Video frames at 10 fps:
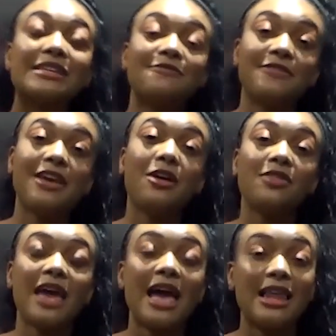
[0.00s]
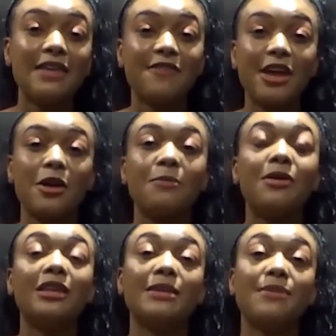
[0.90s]
feel the elevator
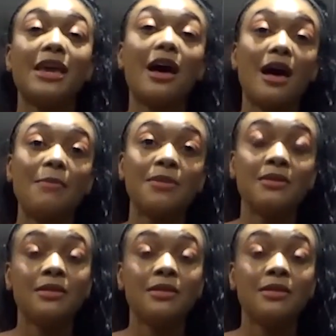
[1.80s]
pulling me up,